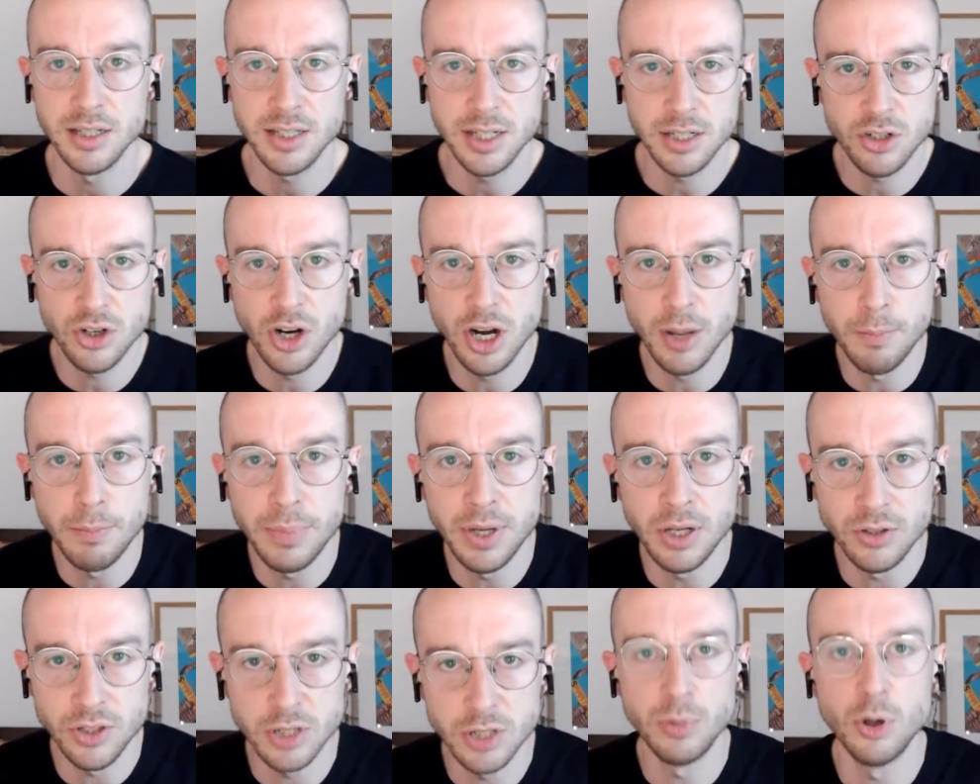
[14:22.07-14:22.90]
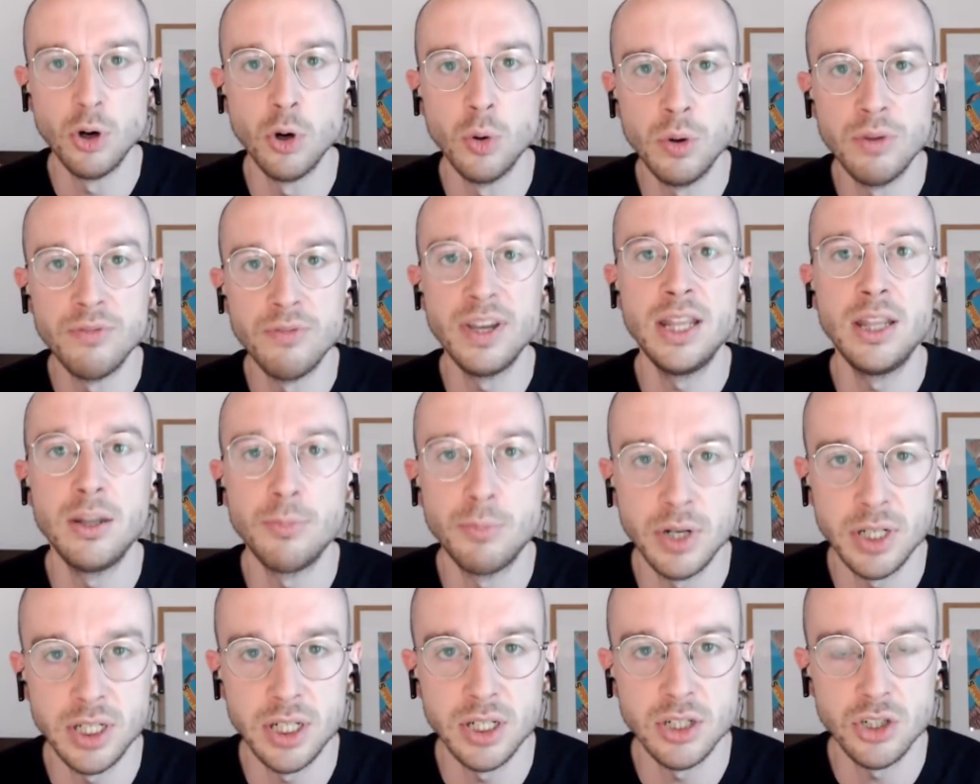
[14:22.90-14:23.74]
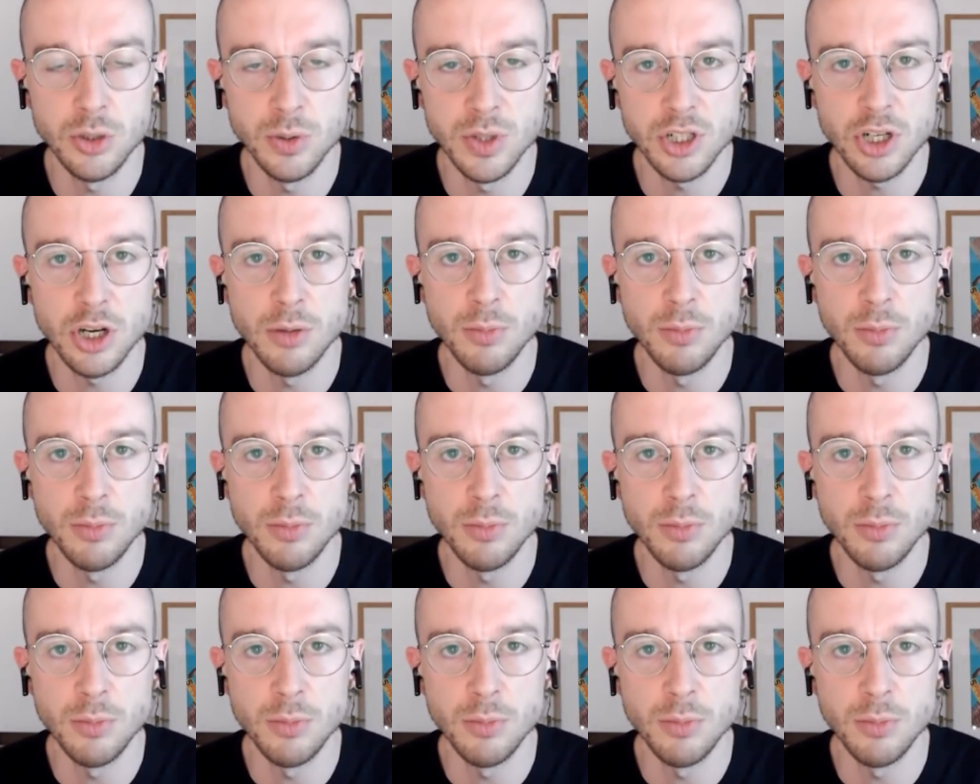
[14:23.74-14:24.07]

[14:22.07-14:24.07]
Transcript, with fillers: So they're trying to build support within the British Jewish